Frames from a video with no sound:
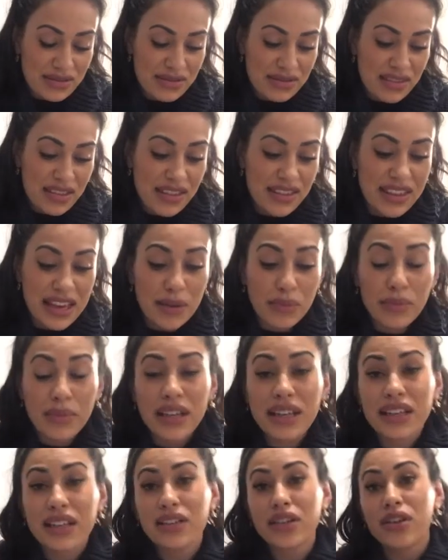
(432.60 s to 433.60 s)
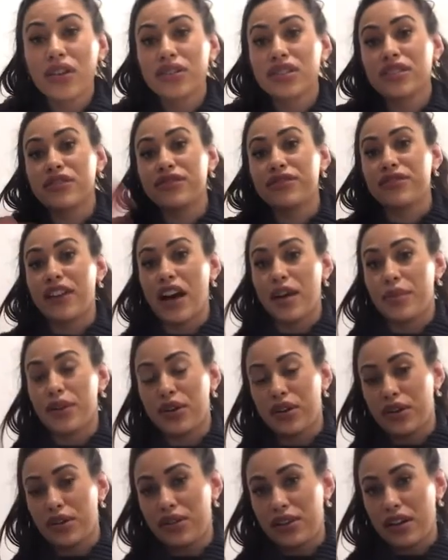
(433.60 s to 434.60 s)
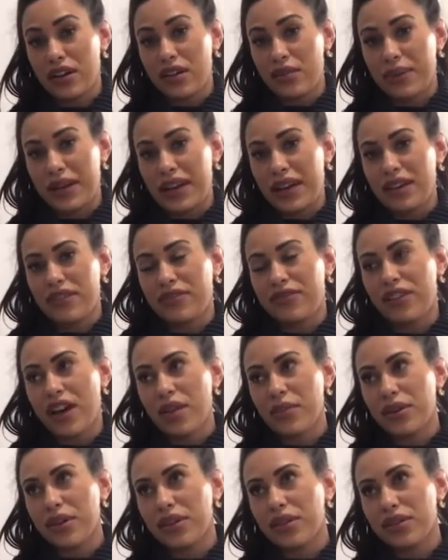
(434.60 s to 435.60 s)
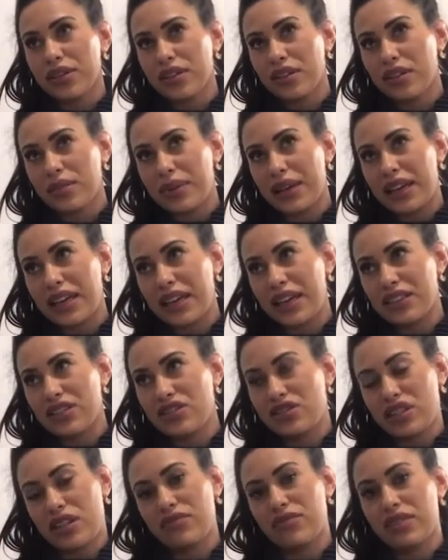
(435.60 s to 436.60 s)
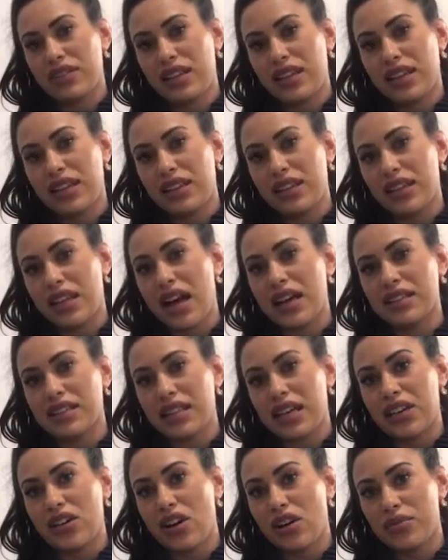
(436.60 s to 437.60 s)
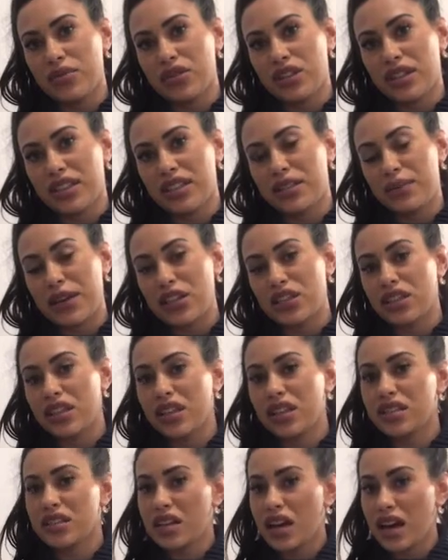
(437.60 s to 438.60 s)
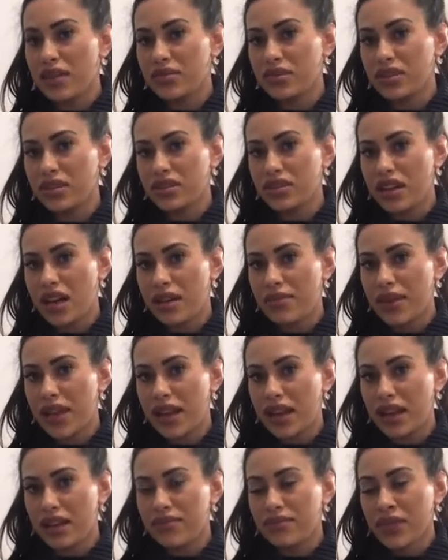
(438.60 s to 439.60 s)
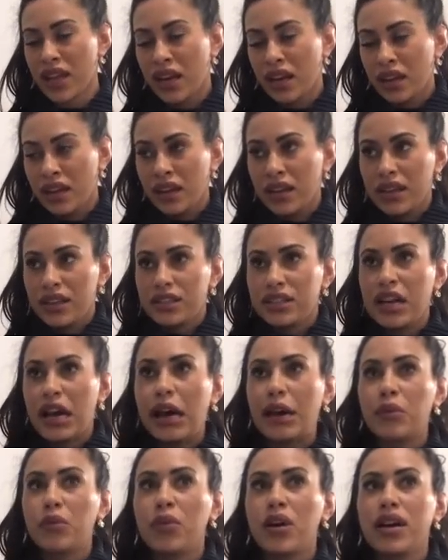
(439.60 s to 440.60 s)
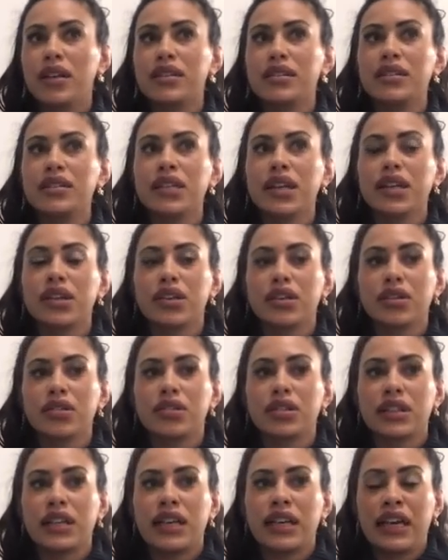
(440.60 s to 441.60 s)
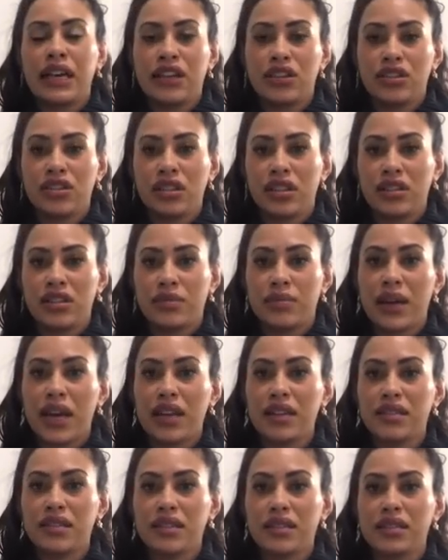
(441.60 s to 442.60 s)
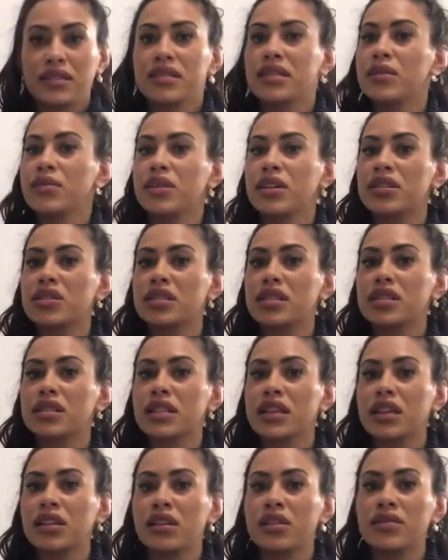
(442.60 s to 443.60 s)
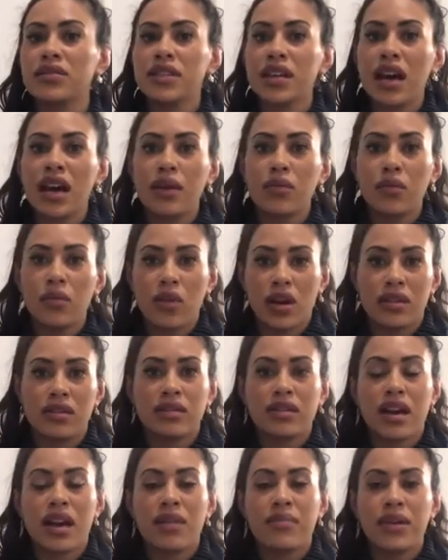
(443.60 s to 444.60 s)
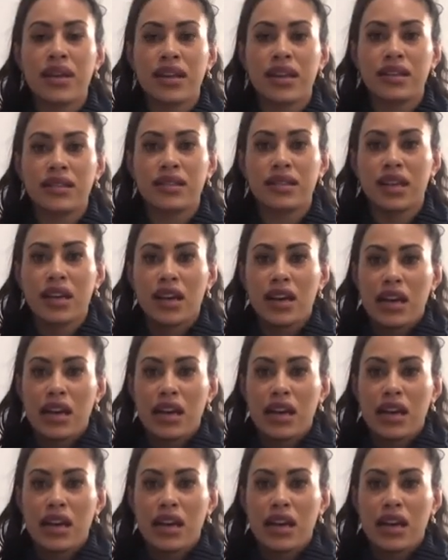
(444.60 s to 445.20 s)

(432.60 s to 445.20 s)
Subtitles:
then we can go to pharmacotherapy. Pharmacotherapy is generally the last line option, especially in a type 2 diabetic. Type 1s are usually insulin dependent, so we usually see a lot of type 1 diabetics